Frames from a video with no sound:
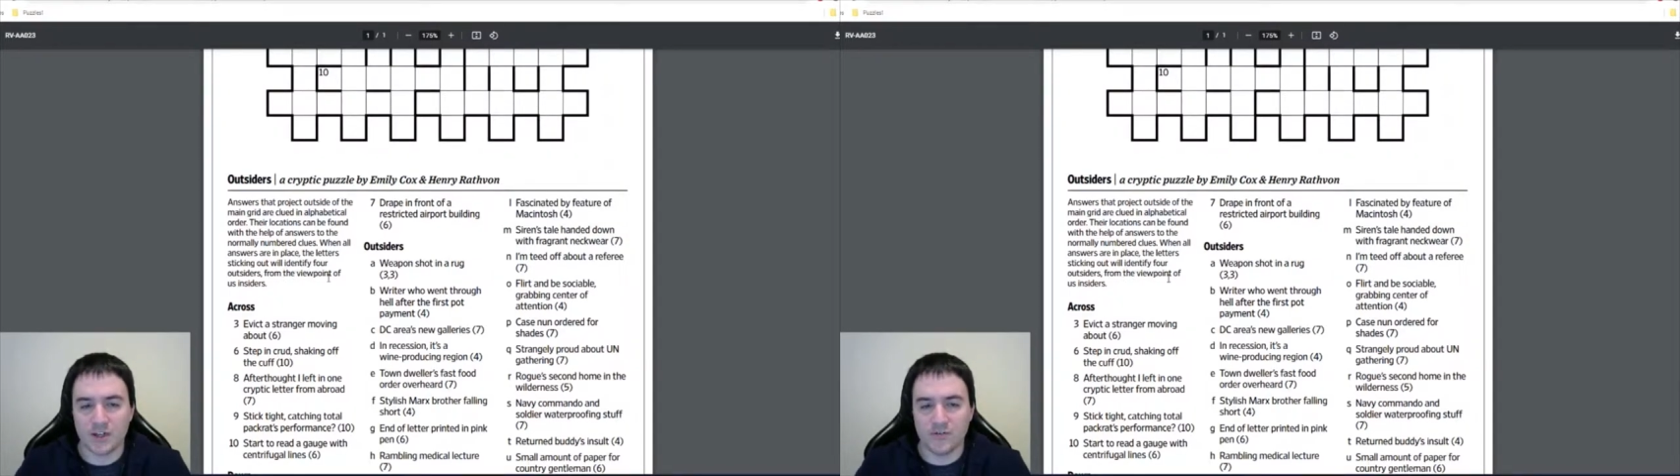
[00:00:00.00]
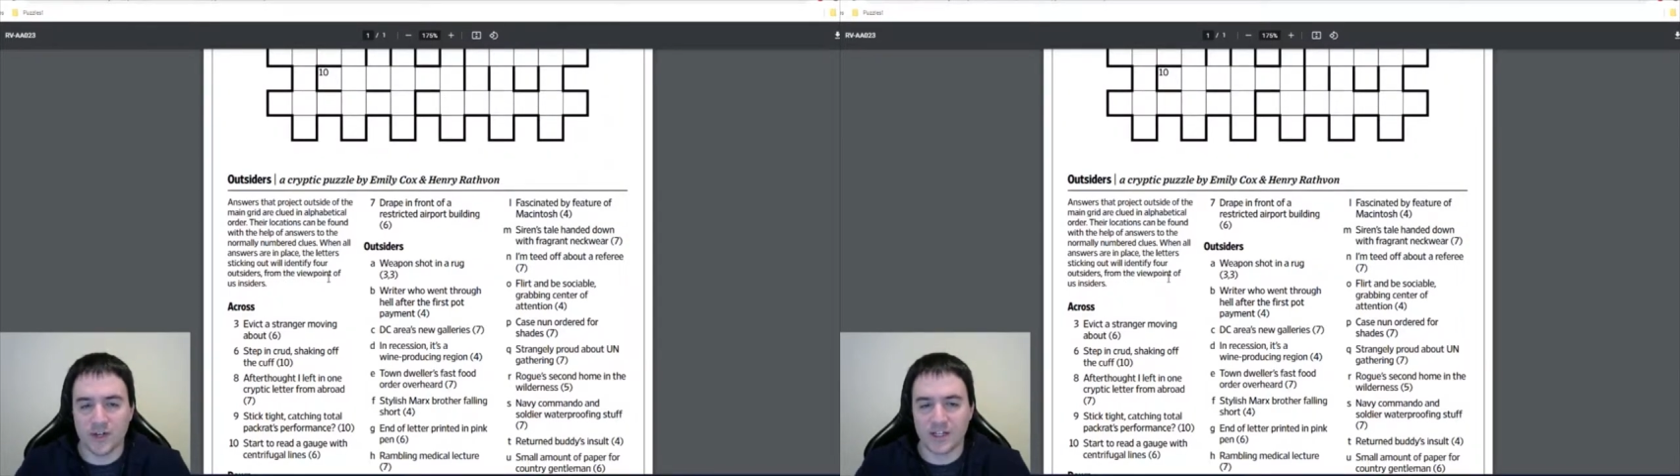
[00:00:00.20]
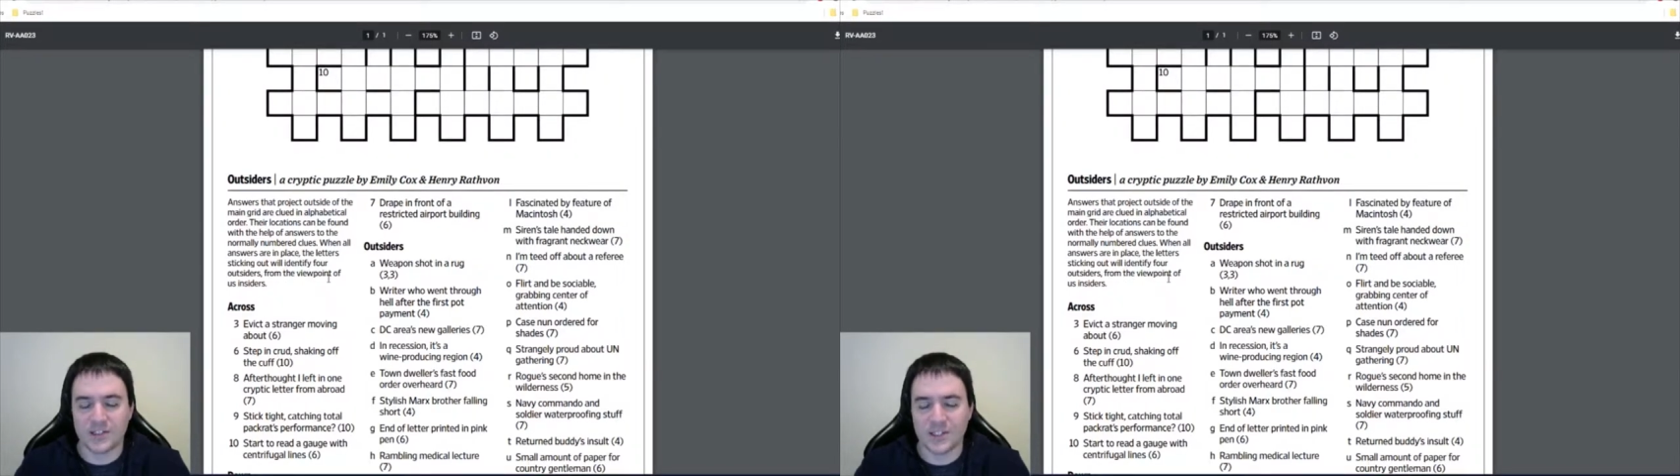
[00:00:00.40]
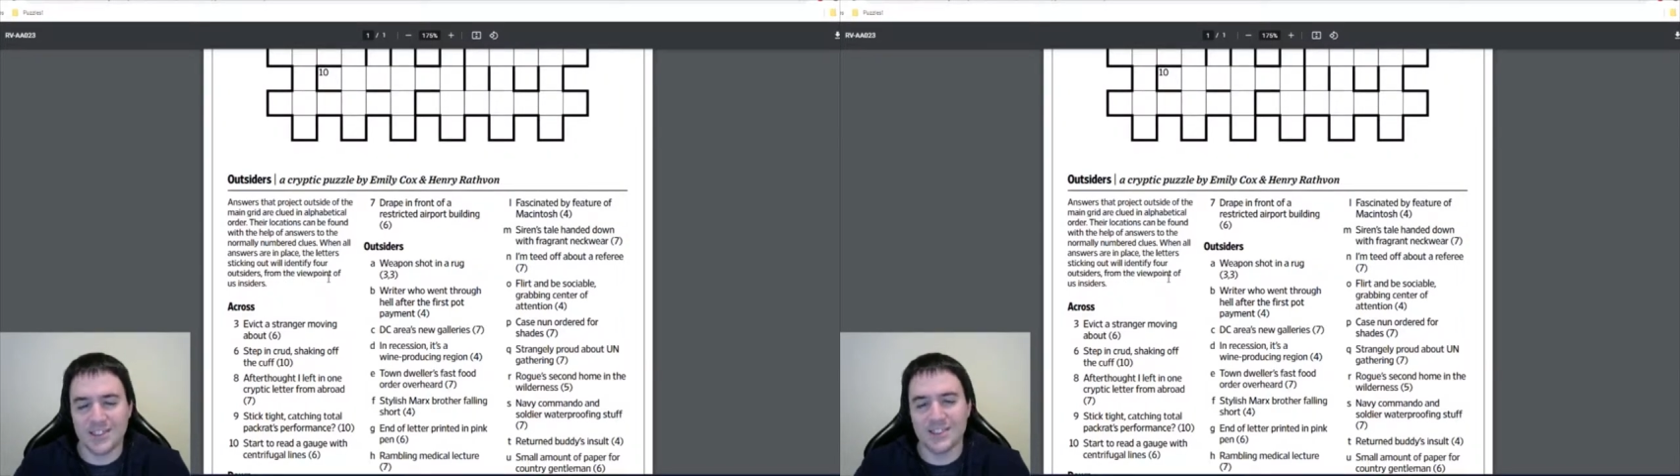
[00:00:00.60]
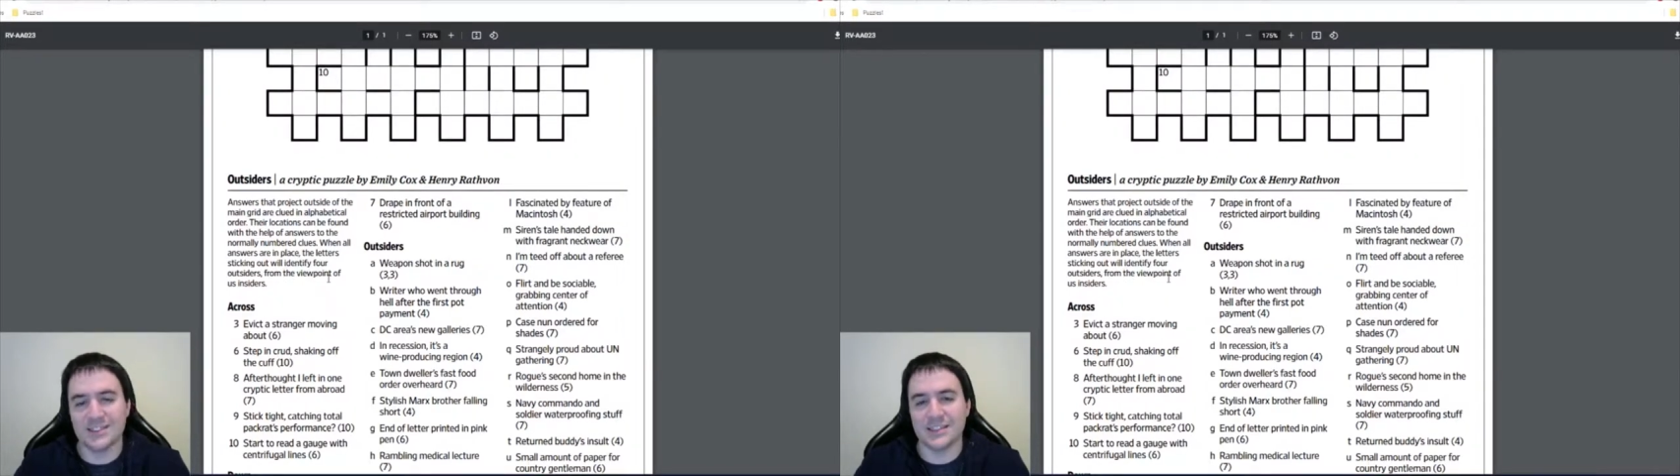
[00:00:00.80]
of us
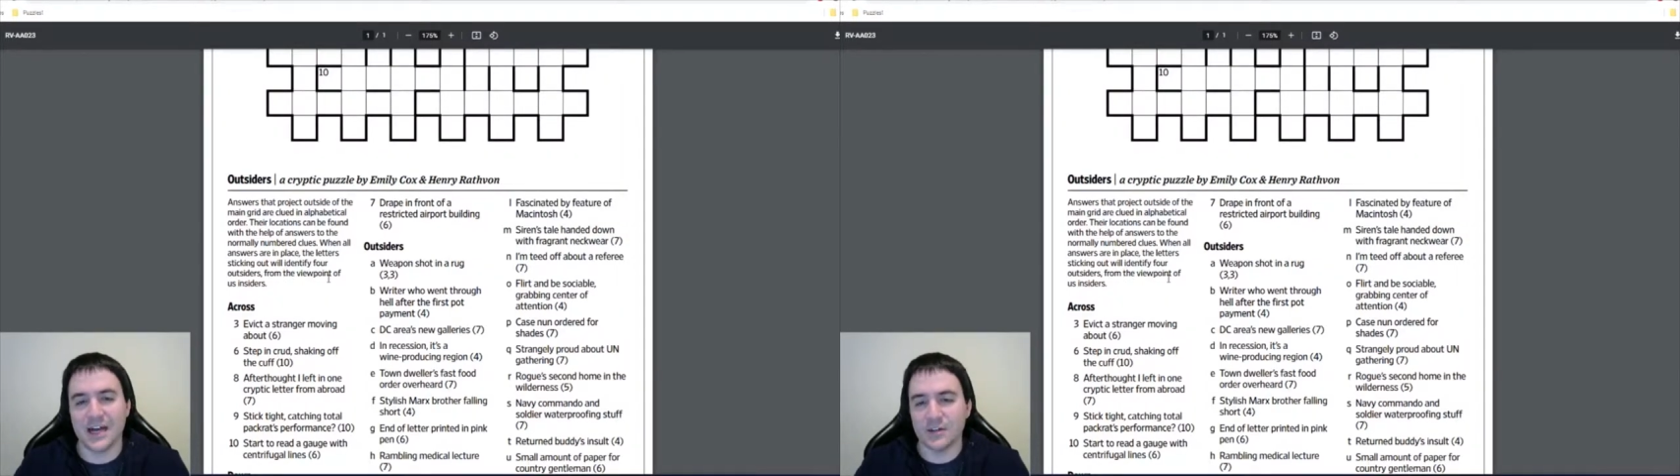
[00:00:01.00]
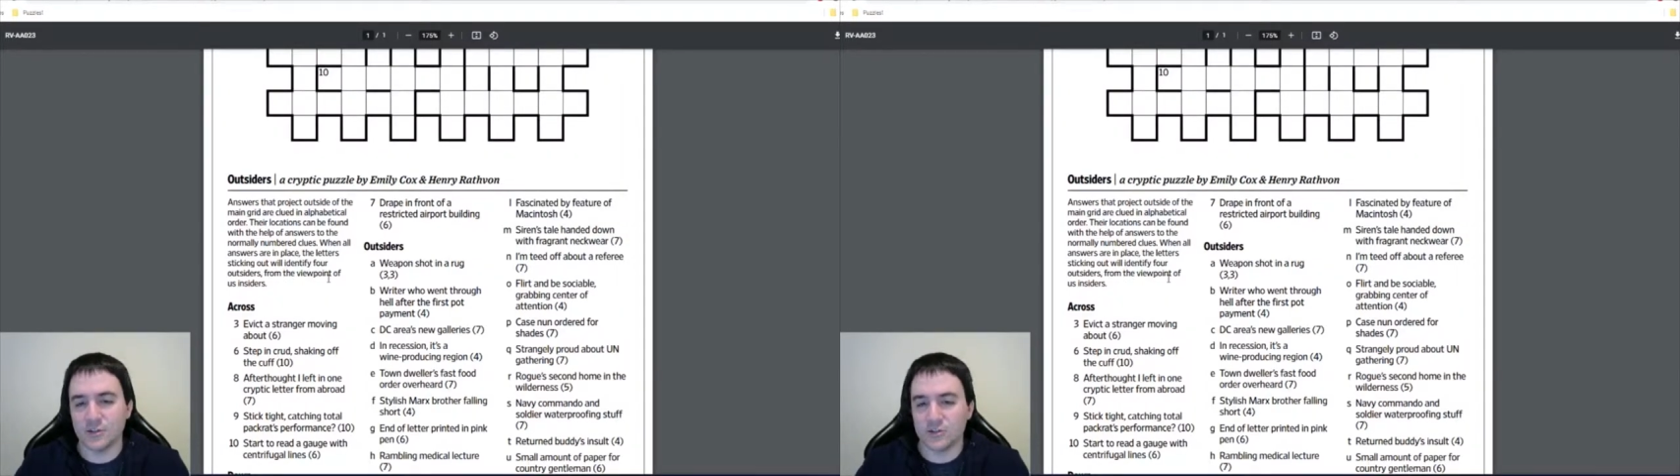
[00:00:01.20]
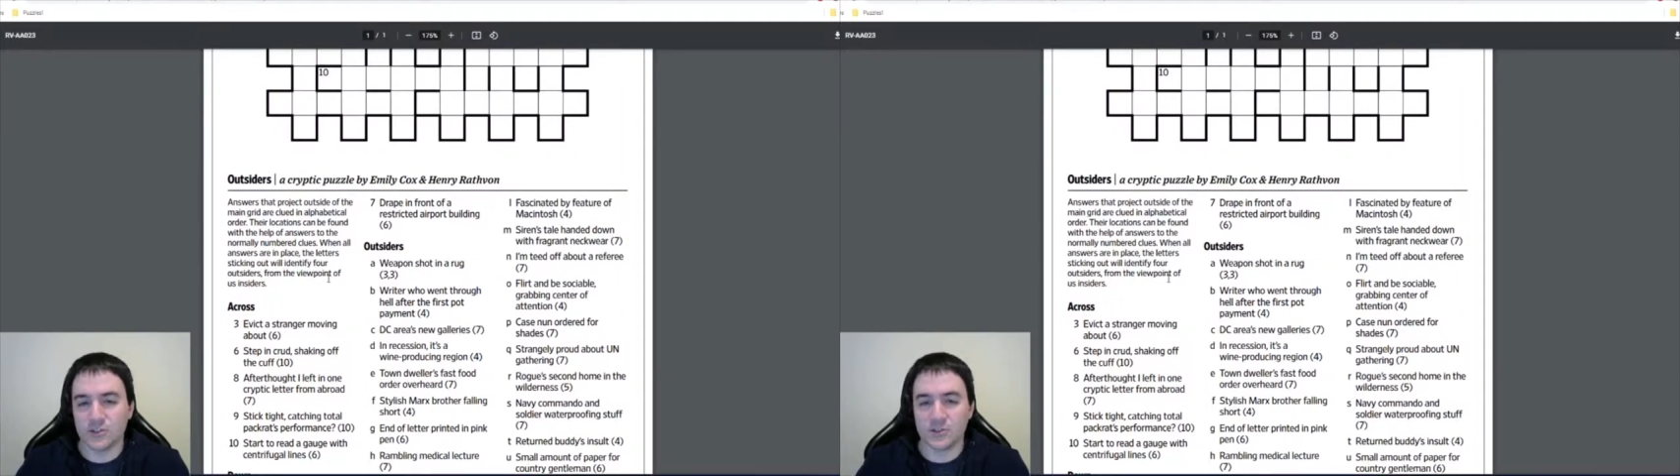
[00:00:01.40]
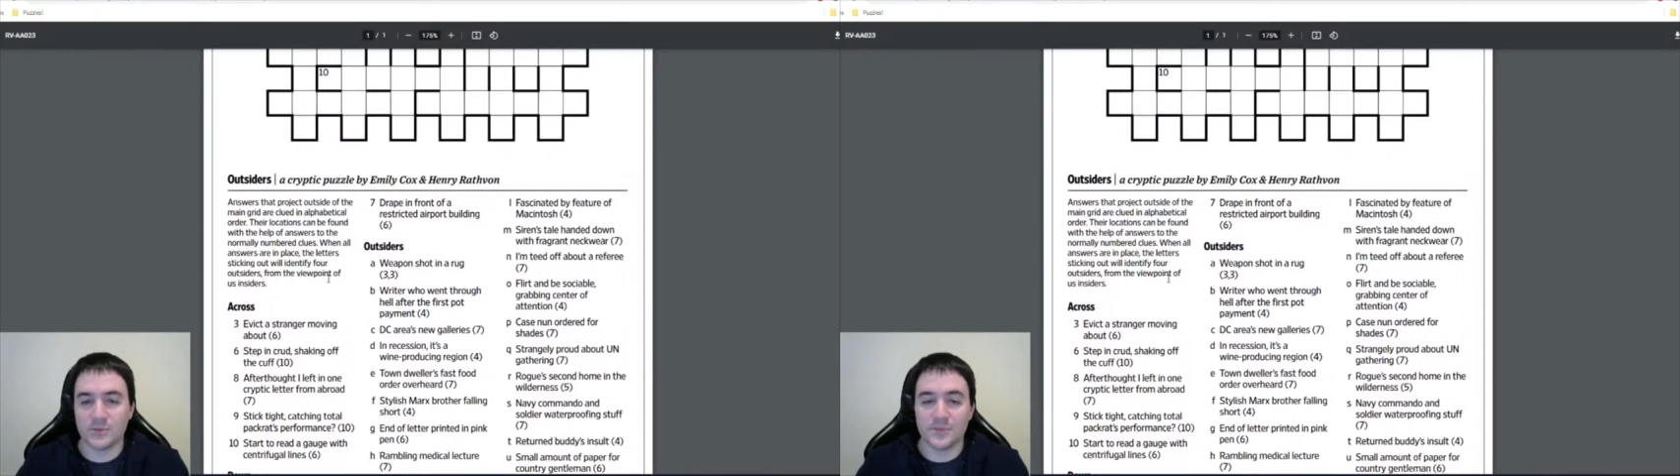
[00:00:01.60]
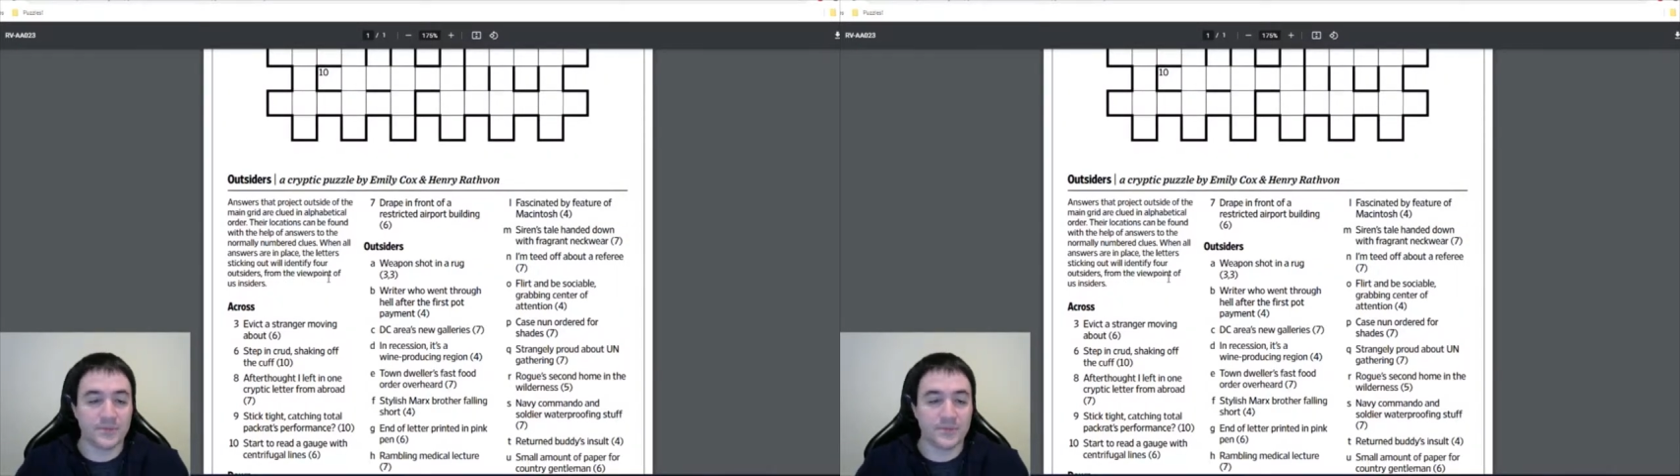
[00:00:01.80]
insiders.